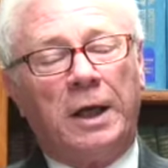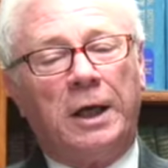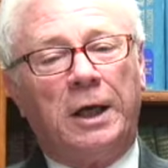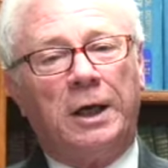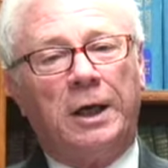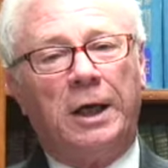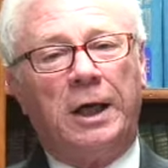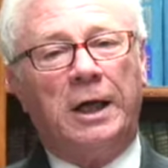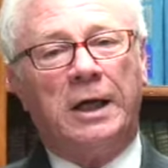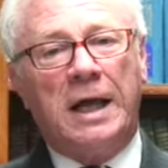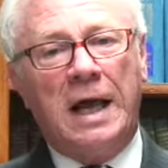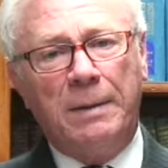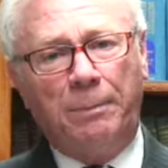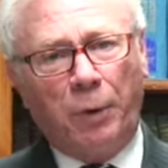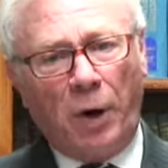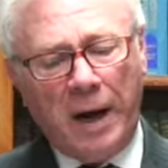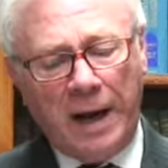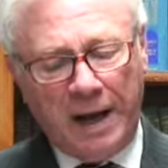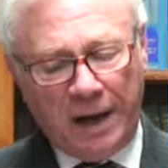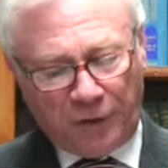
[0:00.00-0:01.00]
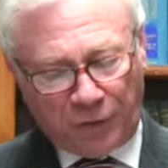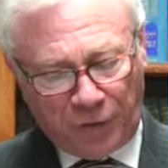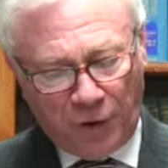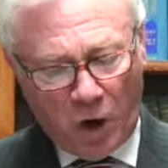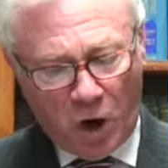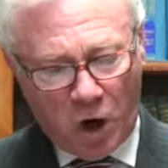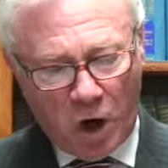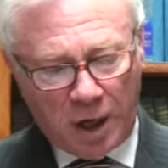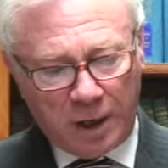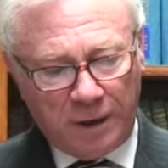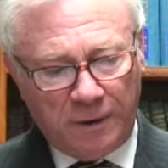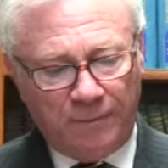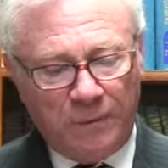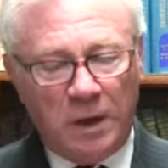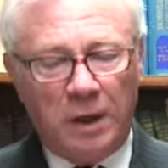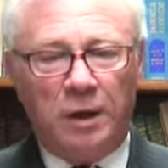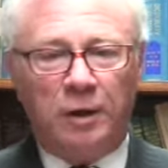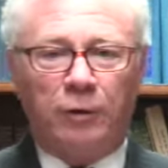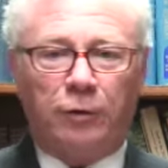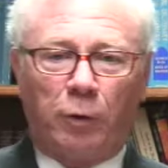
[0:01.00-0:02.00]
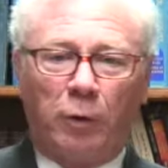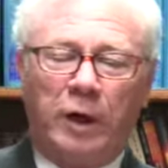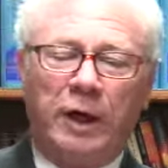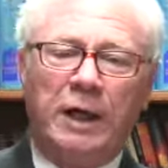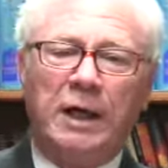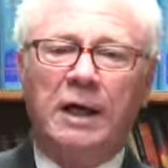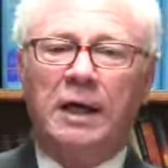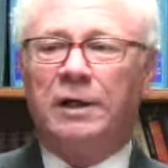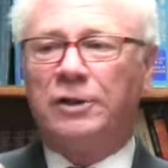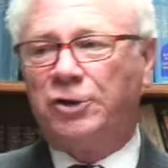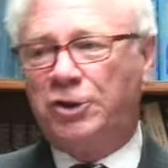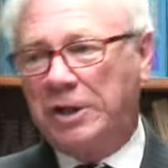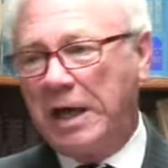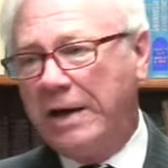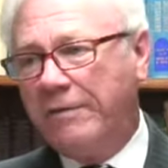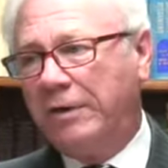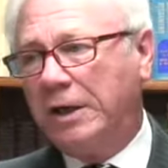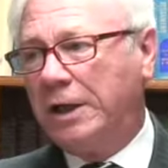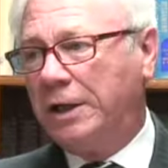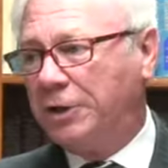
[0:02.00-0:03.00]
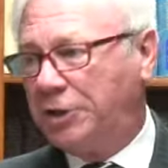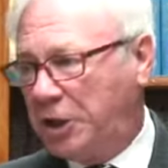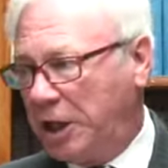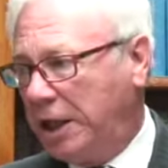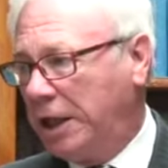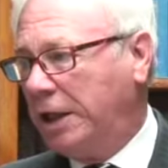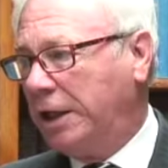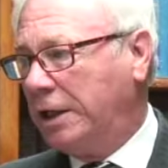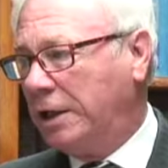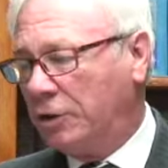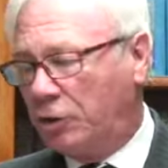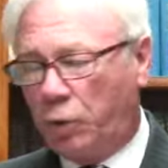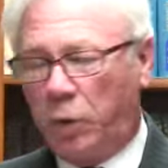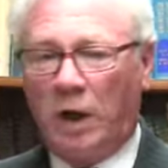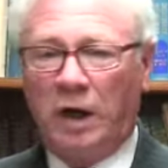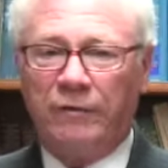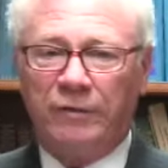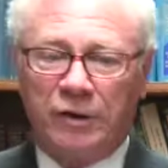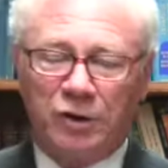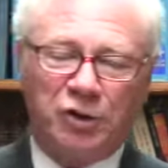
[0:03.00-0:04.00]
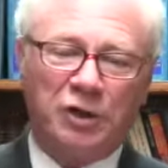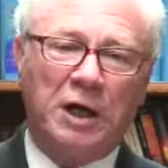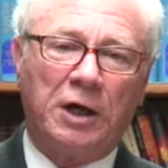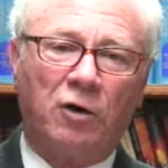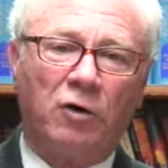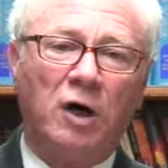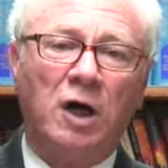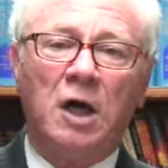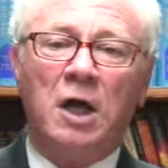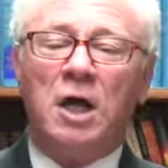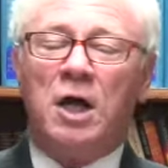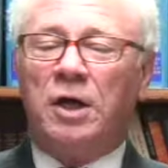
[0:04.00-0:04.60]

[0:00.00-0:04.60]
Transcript: uh, in Hebraic thought, three and seven and ten and twelve, etc.